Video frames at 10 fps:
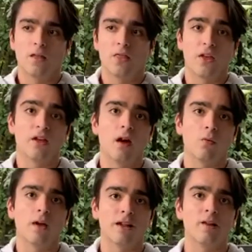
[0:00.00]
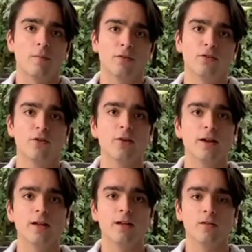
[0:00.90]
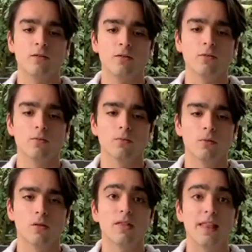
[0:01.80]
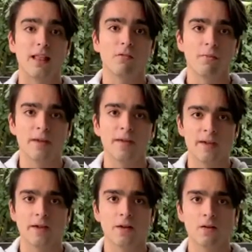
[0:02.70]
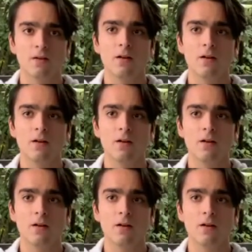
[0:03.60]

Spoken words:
thank God we had the opportunity to still be here.